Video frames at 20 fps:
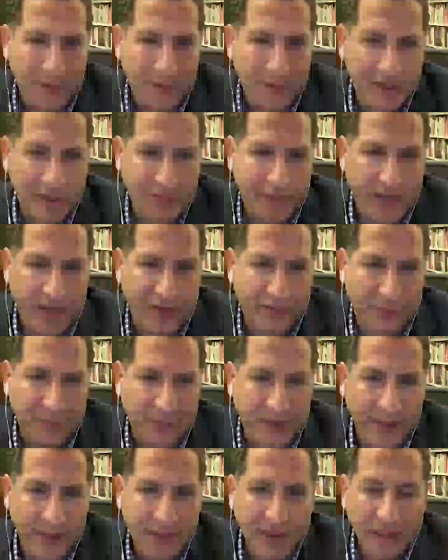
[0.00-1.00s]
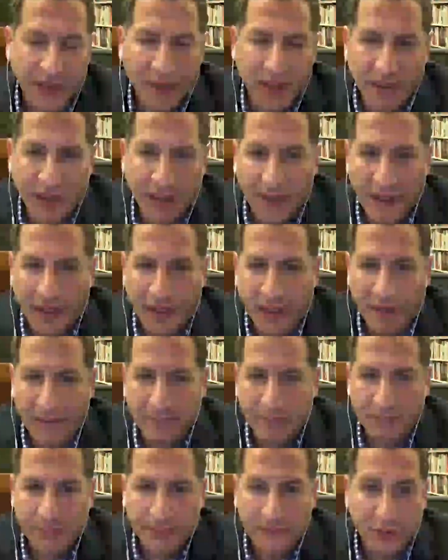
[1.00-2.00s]
Thanks for having me.
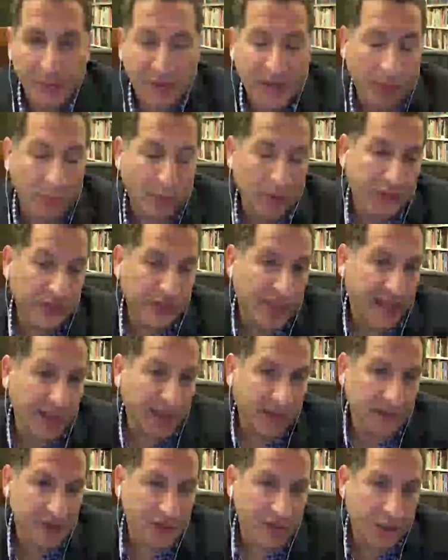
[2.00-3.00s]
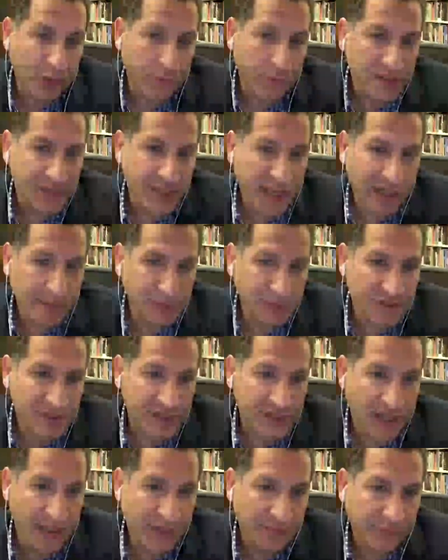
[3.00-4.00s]
So again, I want to thank the John Quincy Adams
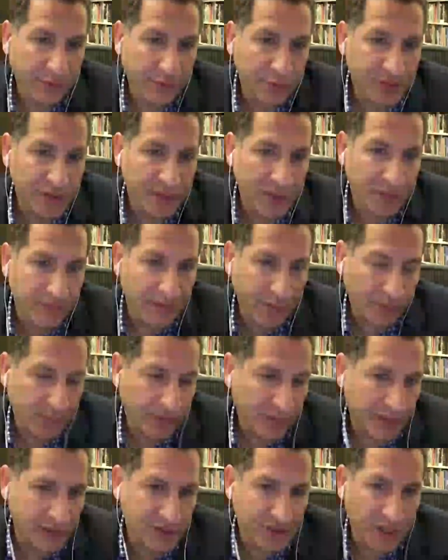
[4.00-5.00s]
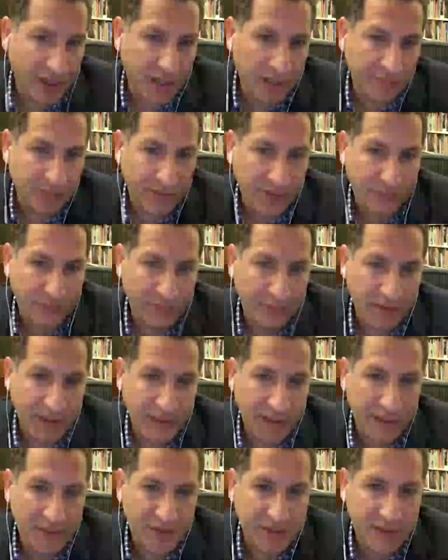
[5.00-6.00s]
Society for hosting the event. I want to thank John for the
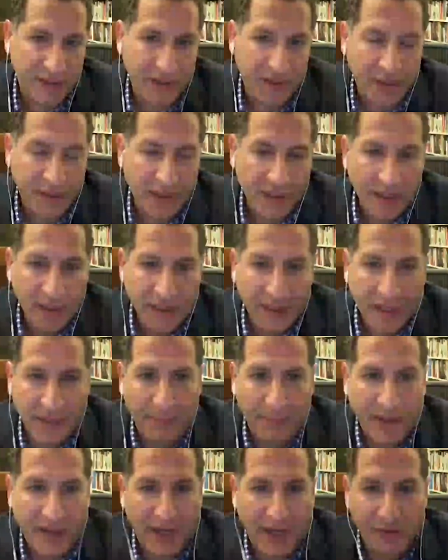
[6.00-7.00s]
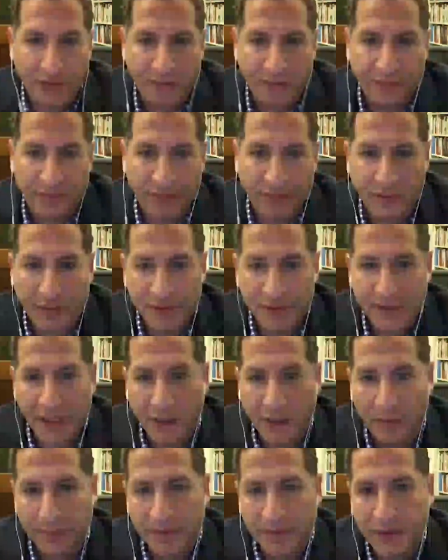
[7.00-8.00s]
invitation and Patrick for all his
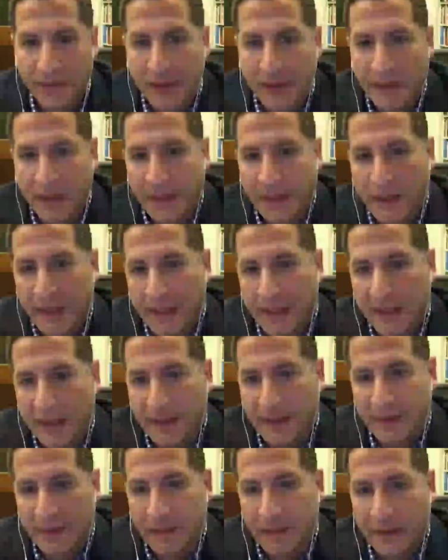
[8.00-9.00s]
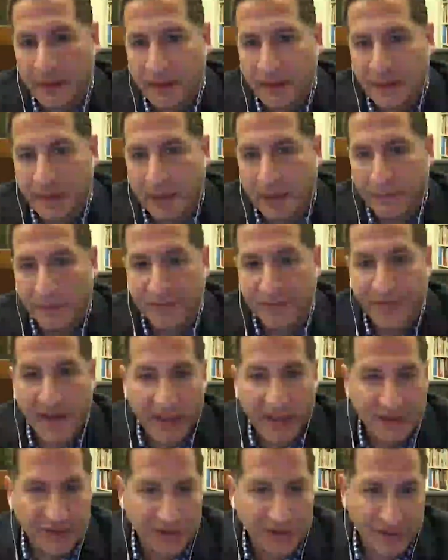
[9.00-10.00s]
help. I'm a
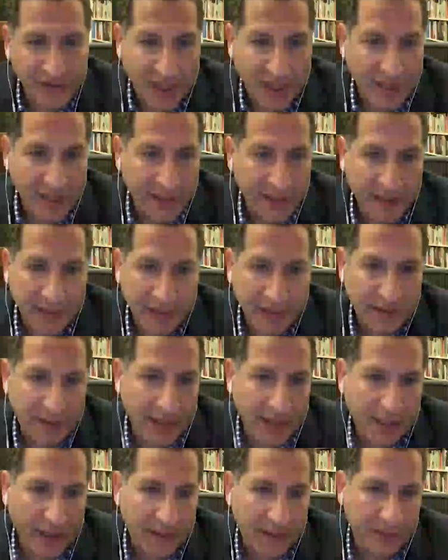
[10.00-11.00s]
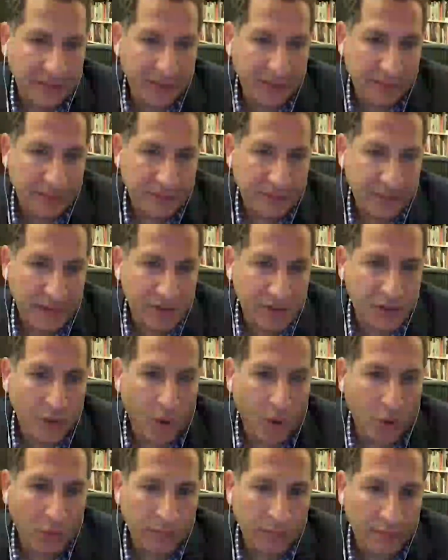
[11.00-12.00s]
fan of the society and its
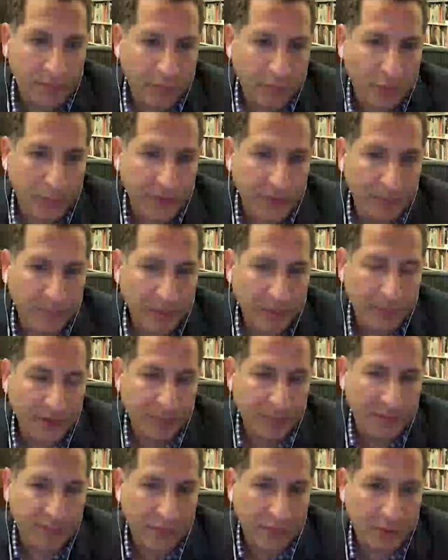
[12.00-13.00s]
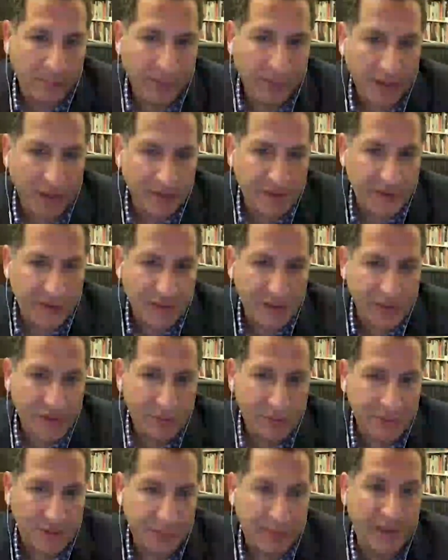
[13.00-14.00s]
goal of informing the public about foreign policy
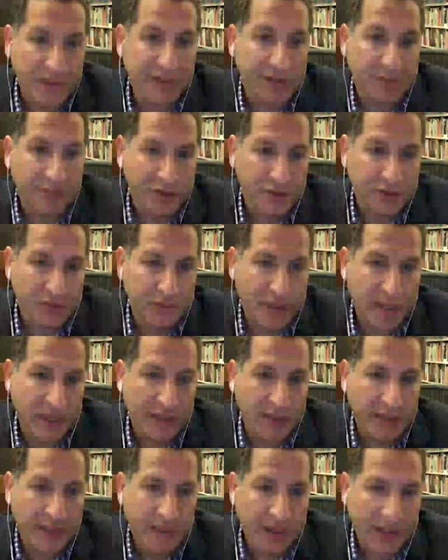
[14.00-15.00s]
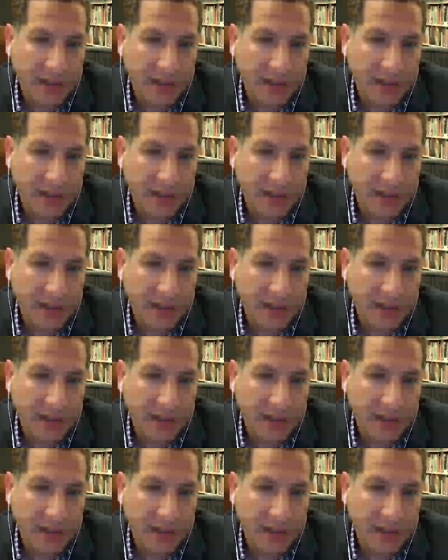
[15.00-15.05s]
issues, especially restraint.